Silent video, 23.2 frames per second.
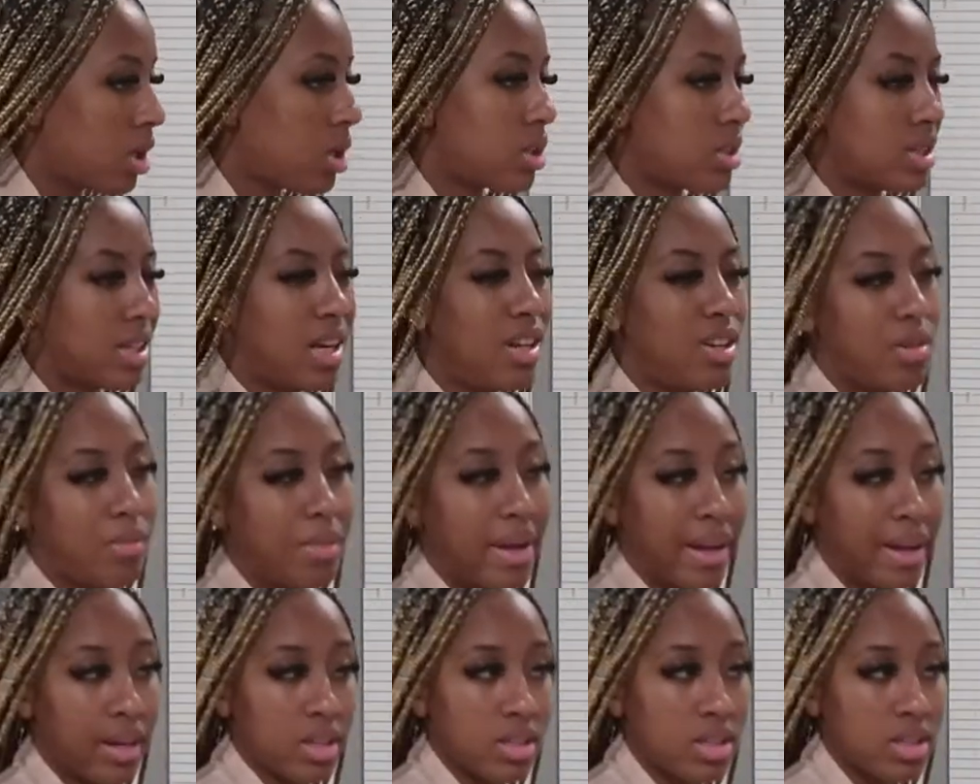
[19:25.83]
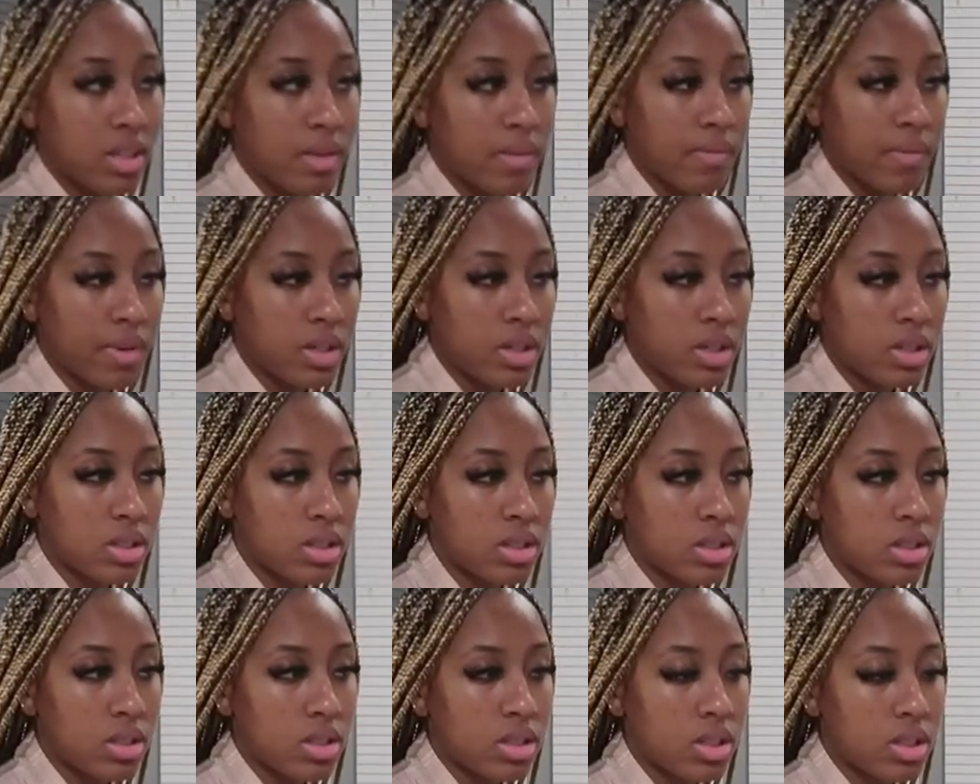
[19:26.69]
should I do my hair stuff
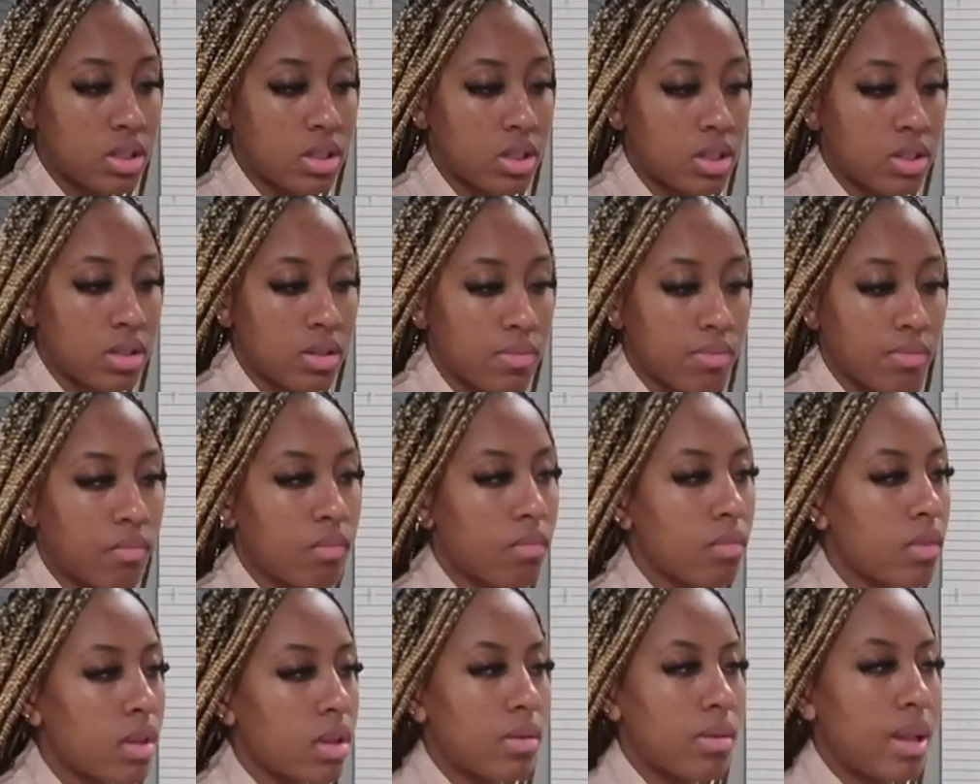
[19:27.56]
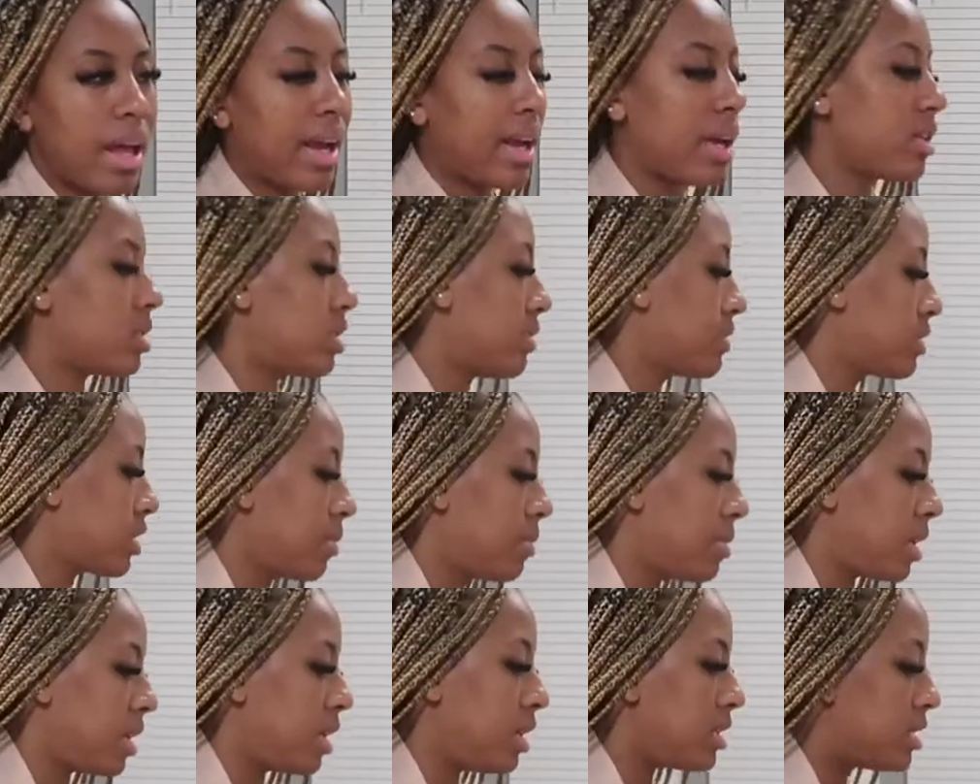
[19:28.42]
first? That hair stuff's
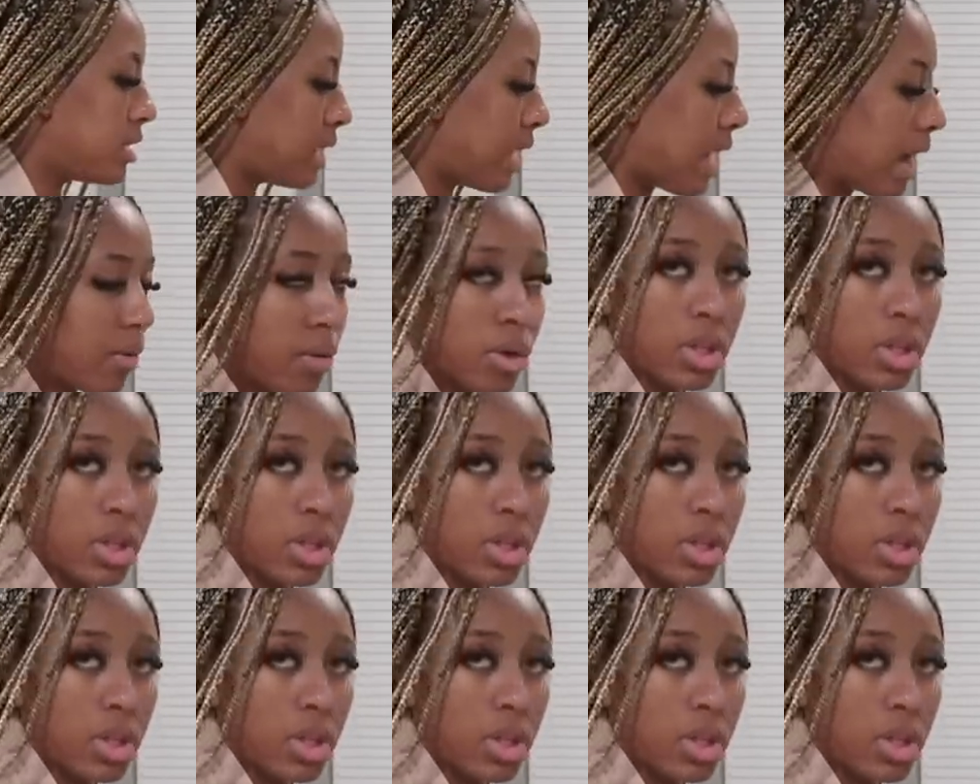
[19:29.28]
gonna be easy. I